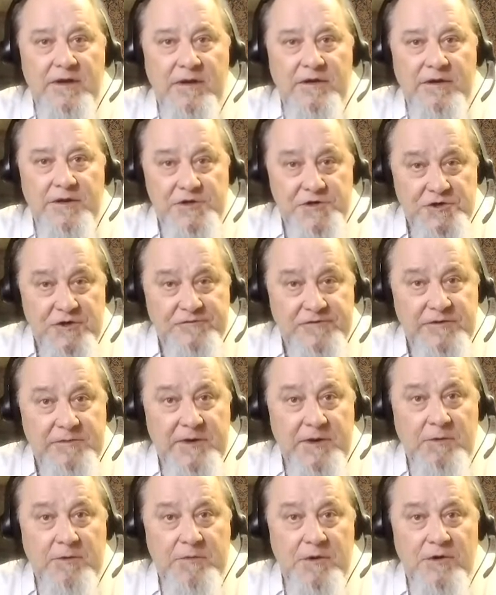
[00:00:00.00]
deserves to
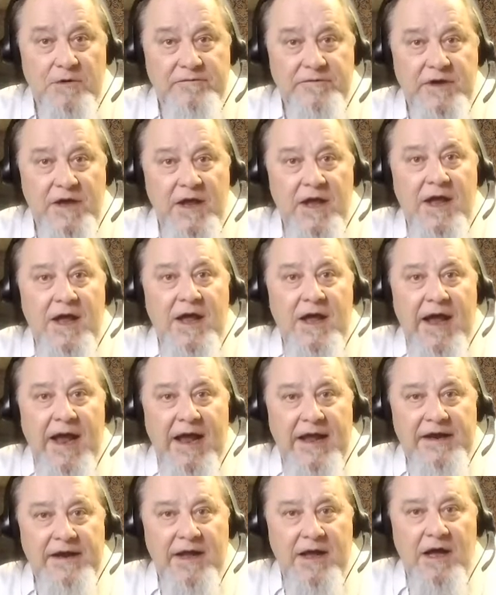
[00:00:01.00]
be removed,
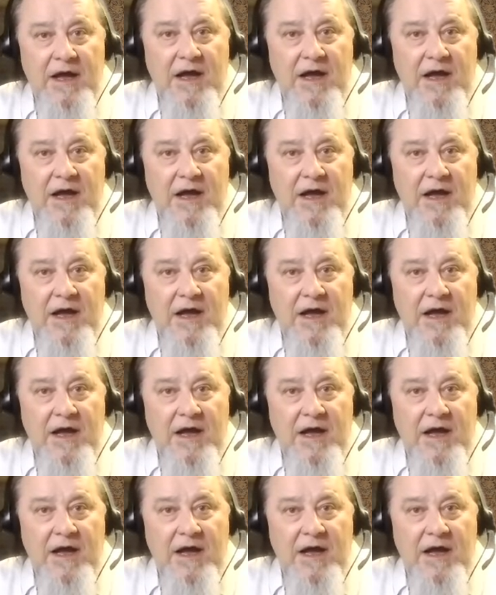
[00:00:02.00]
and